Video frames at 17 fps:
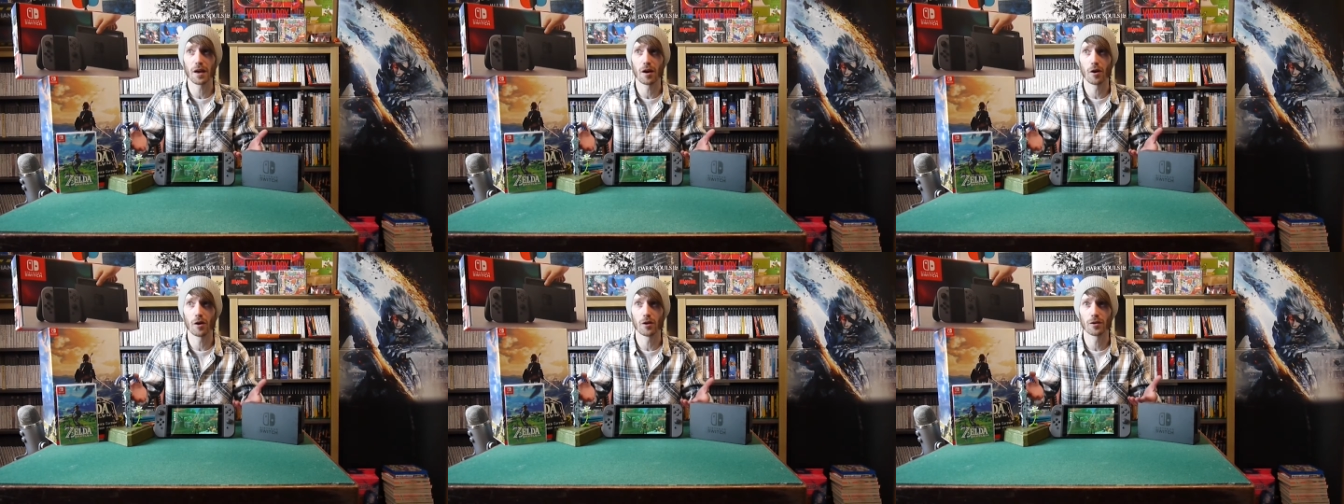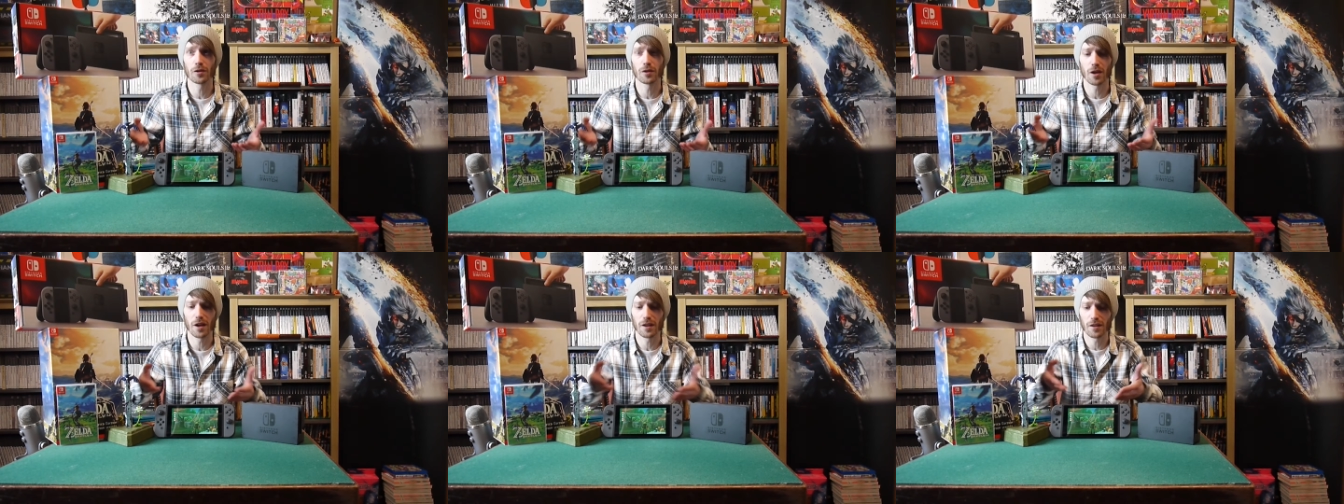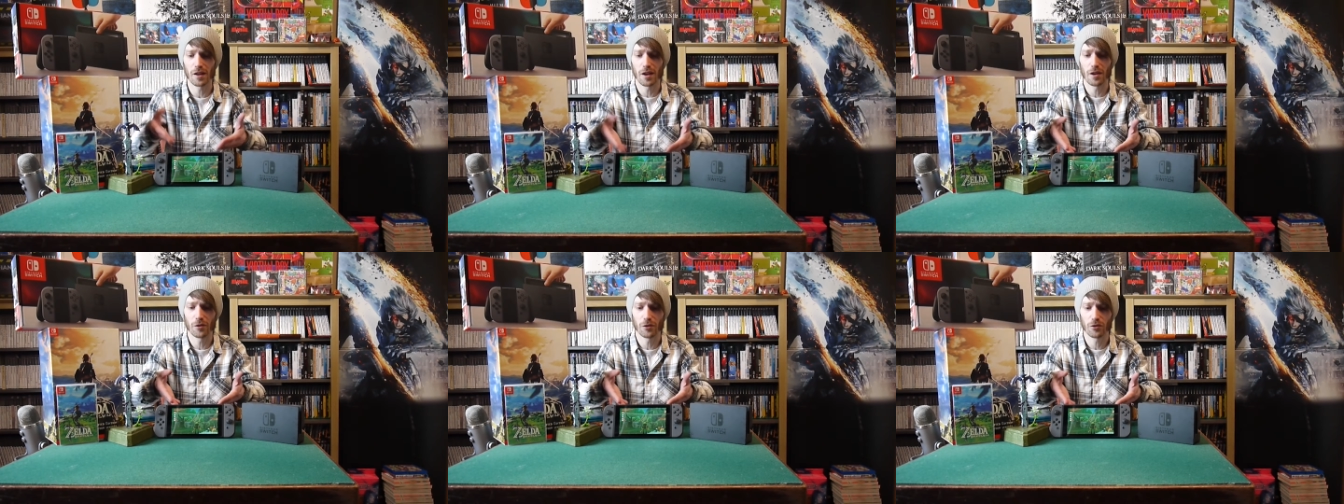it on like
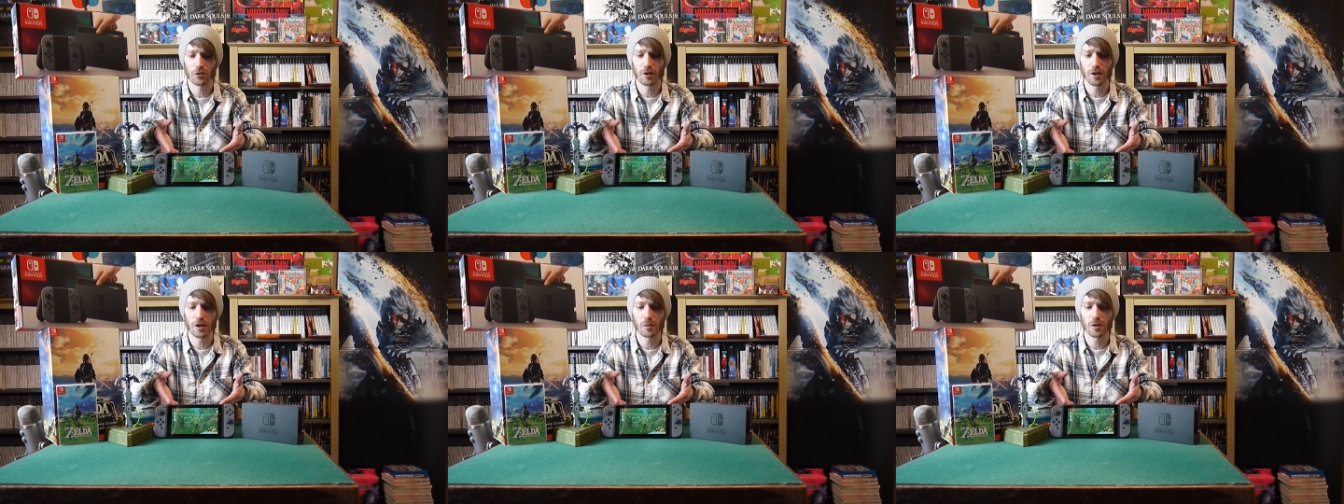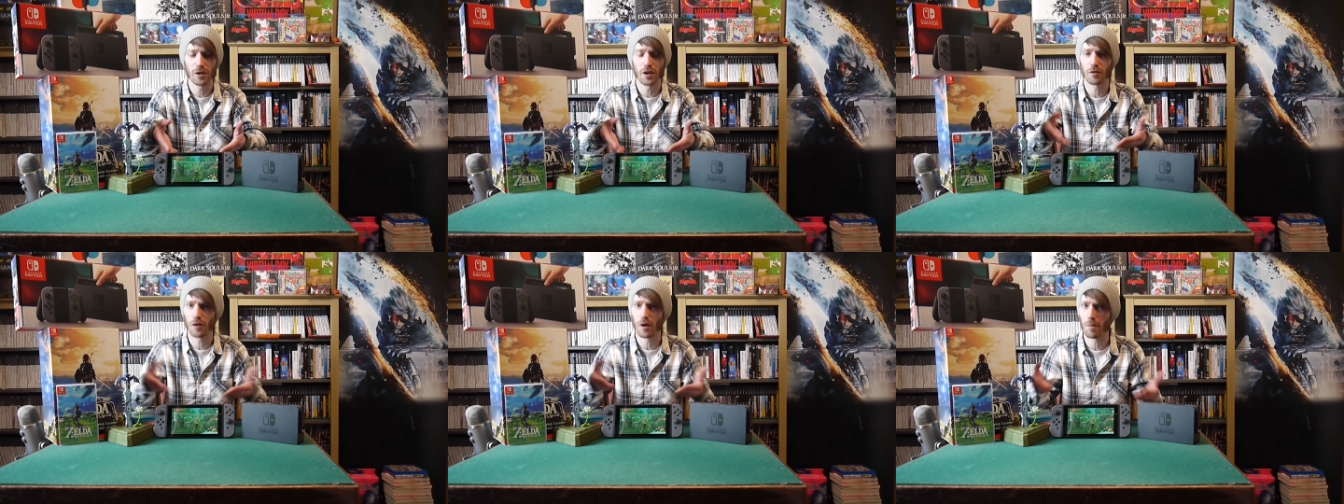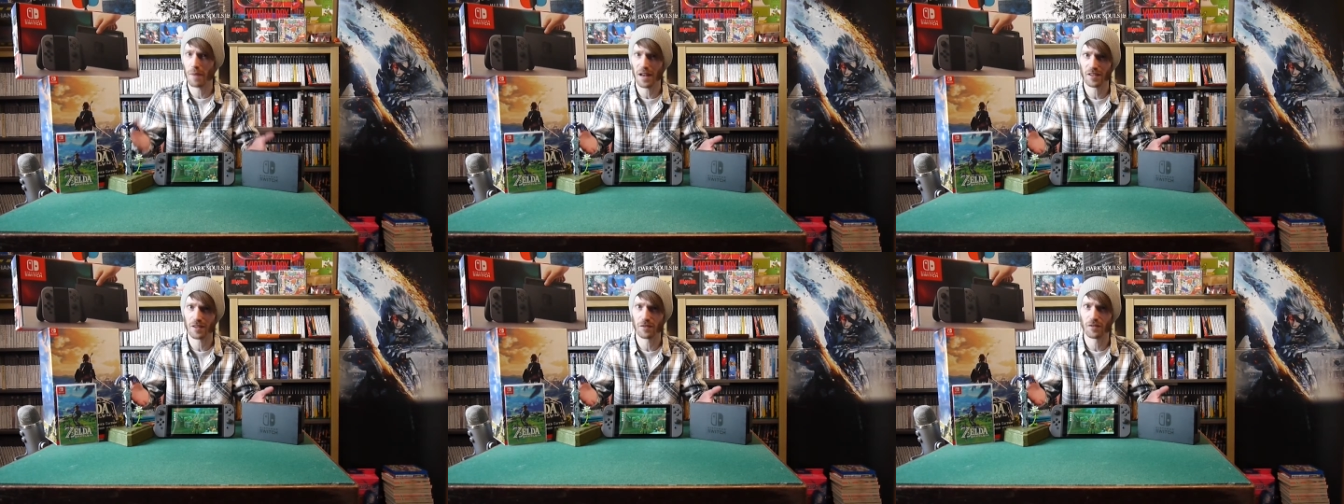the little screen when I've got a
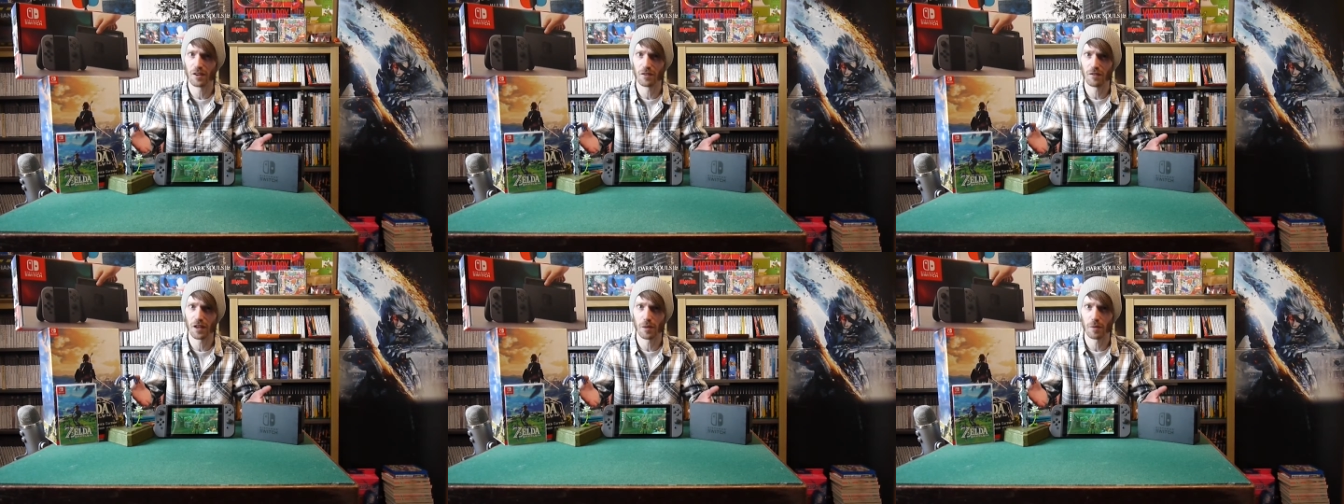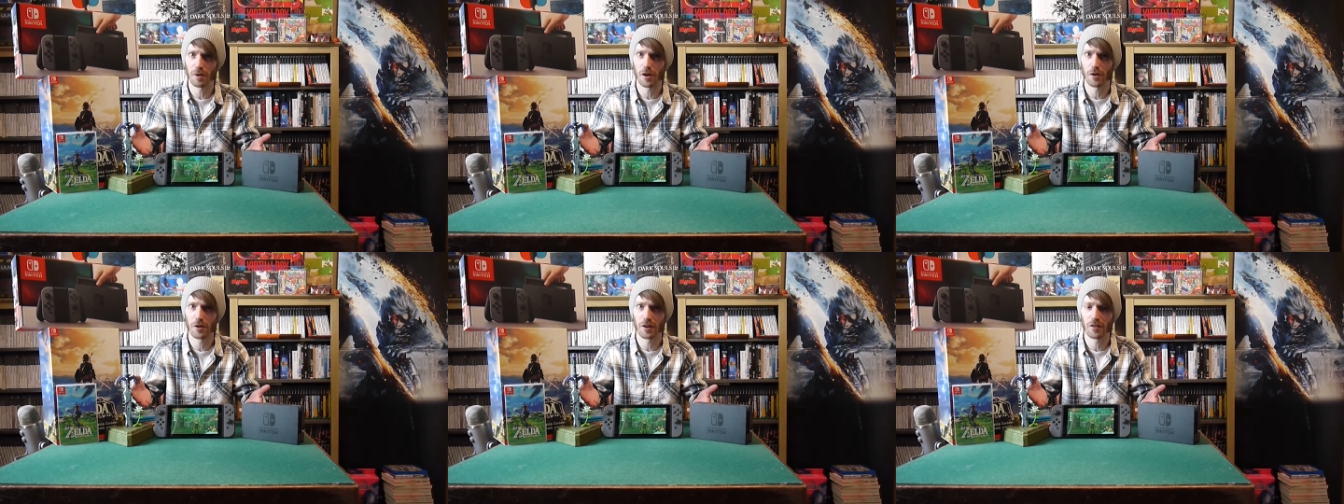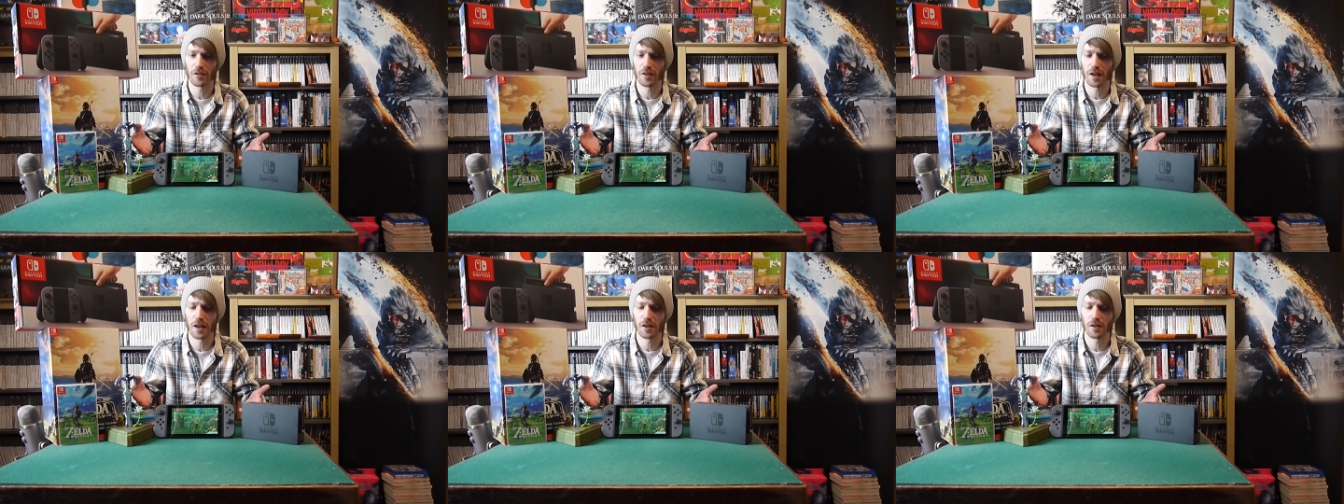massive TV to play on
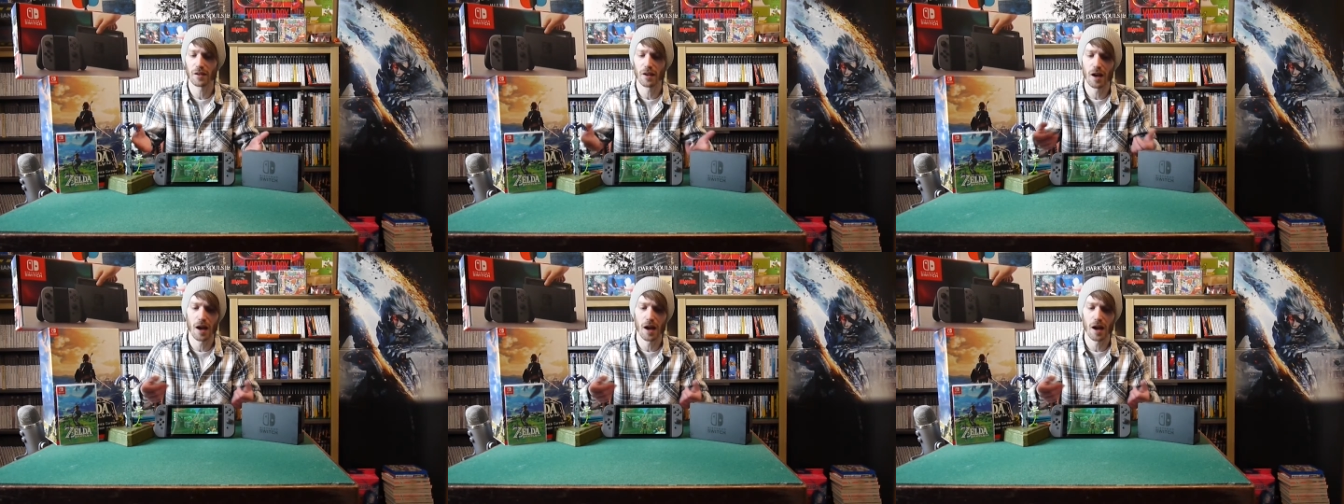instead?